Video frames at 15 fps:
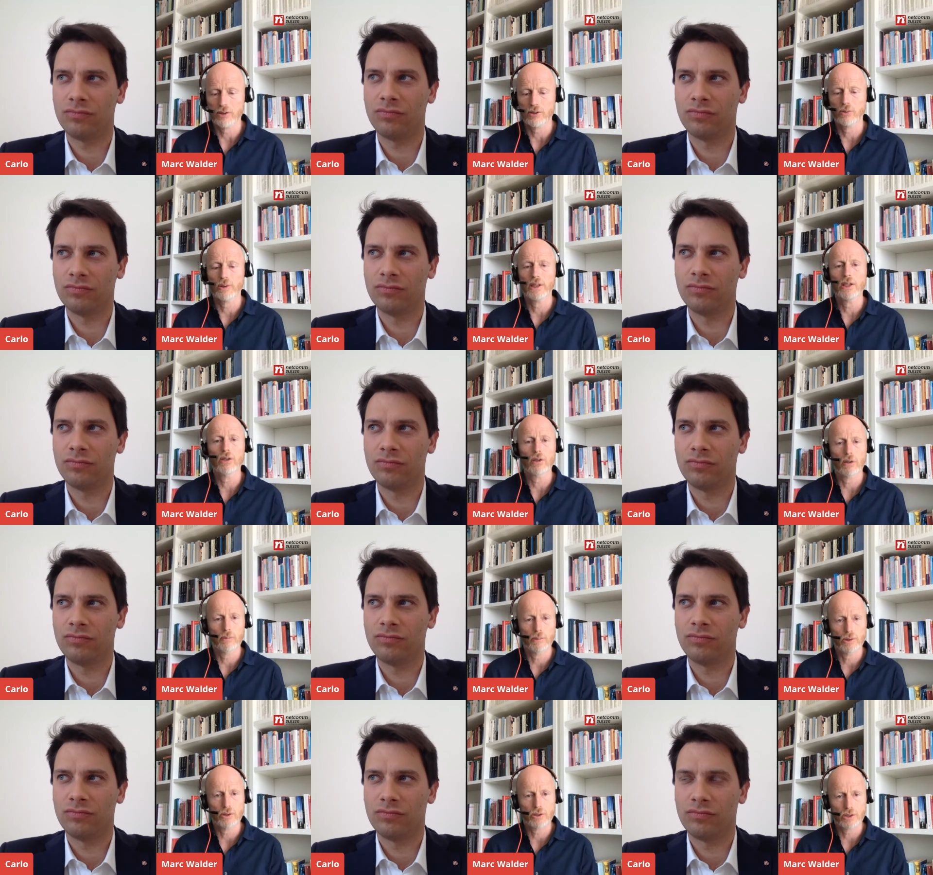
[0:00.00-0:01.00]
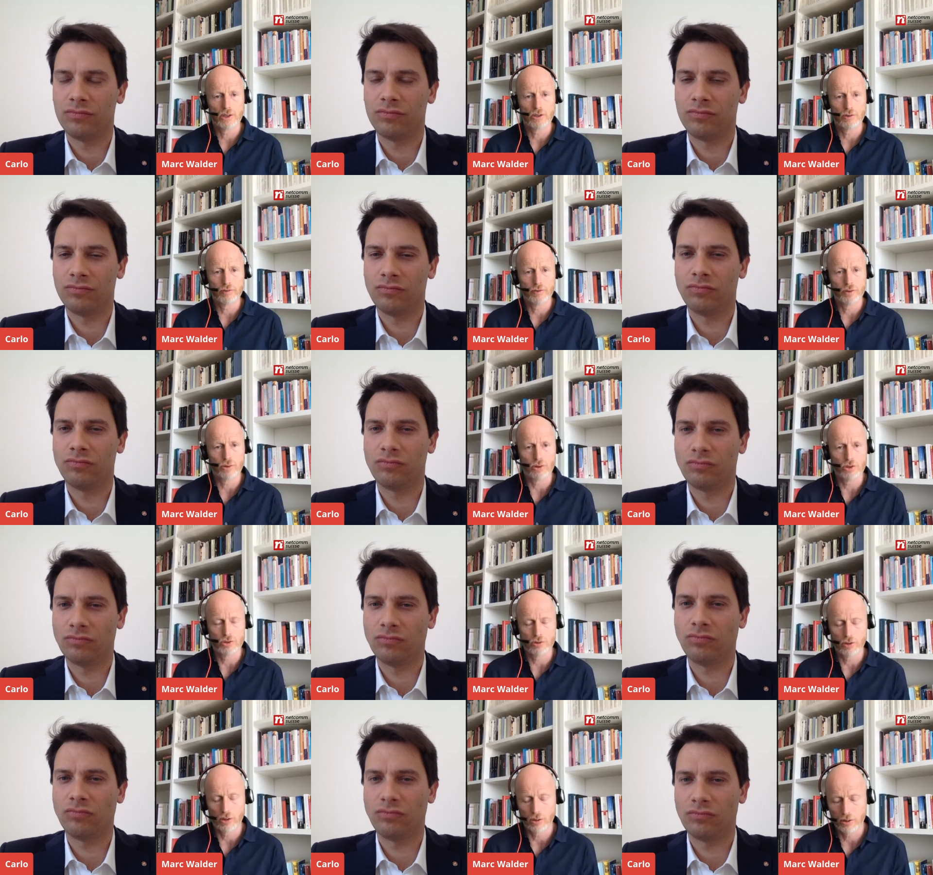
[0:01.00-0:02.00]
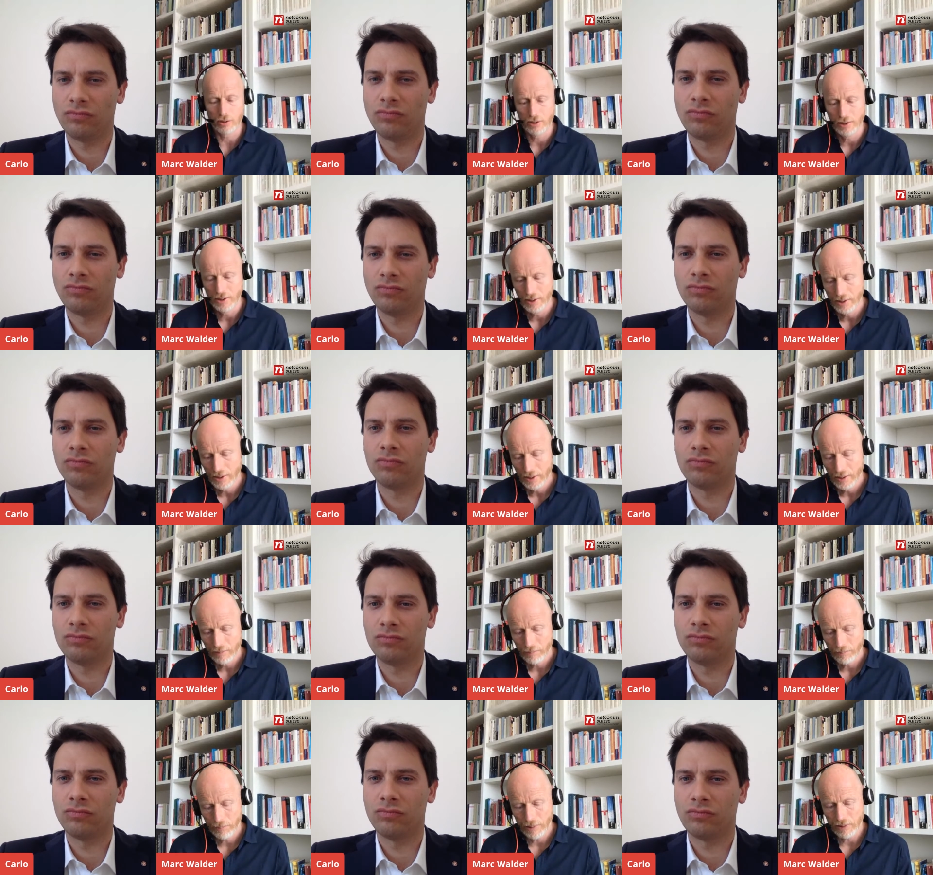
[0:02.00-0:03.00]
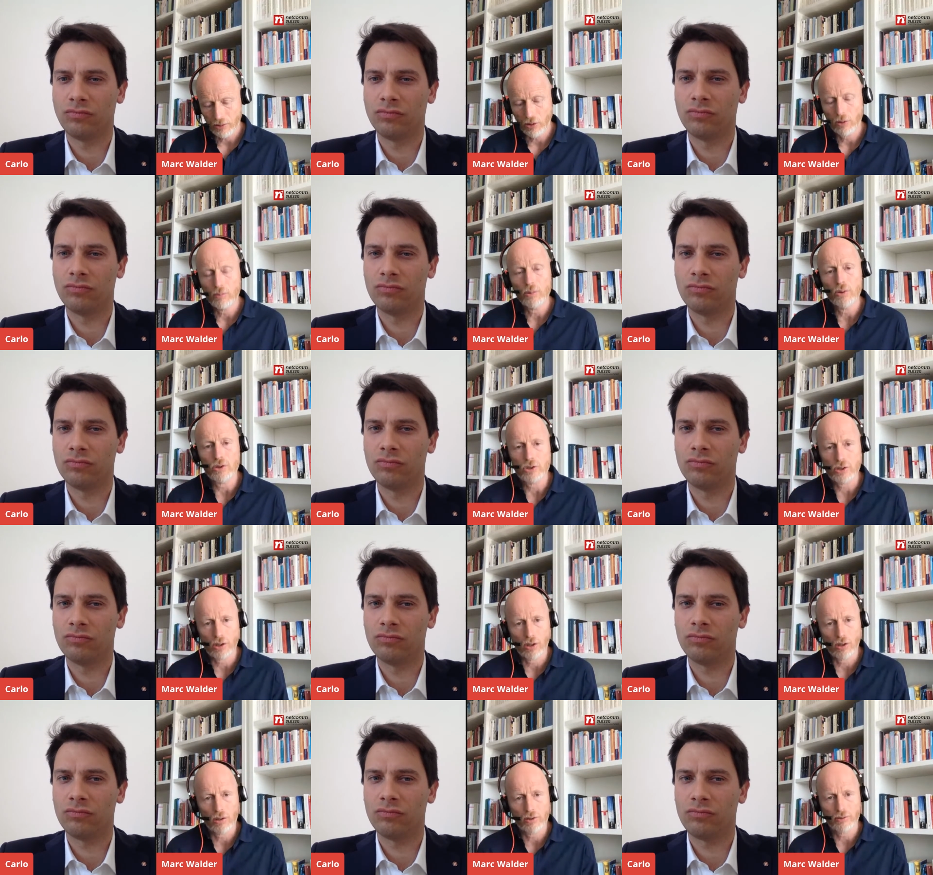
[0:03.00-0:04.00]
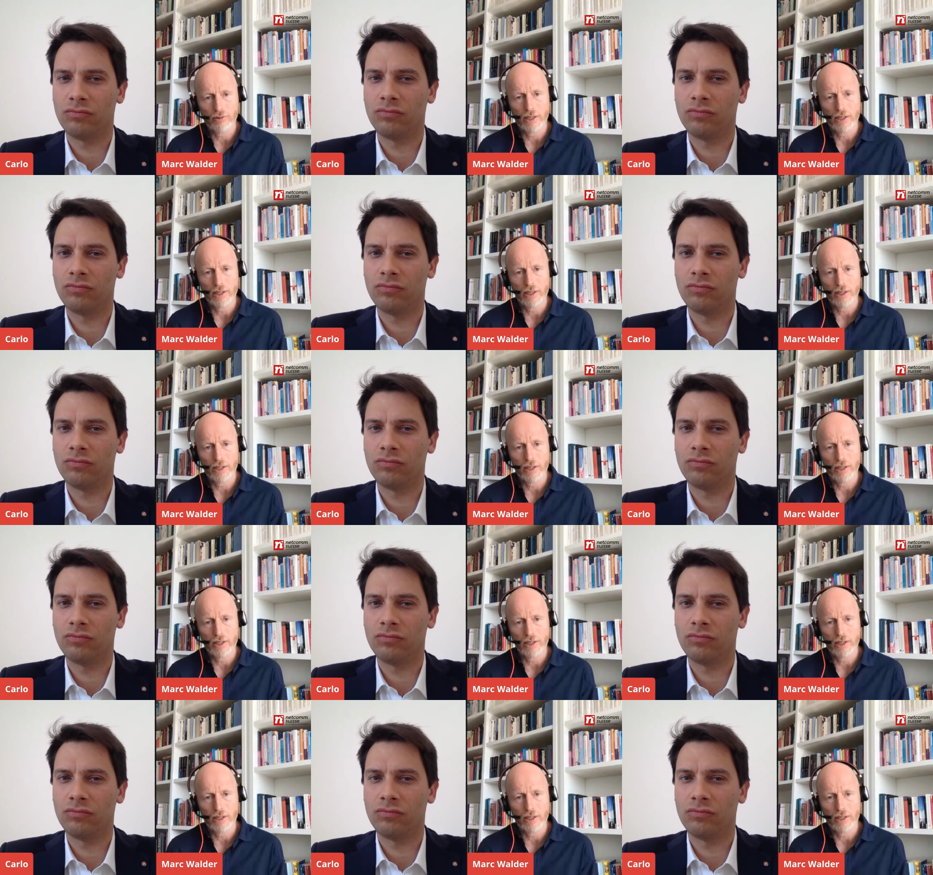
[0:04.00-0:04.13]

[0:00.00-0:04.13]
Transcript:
Speaker 1: So e-commerce is of course strong, but almost all the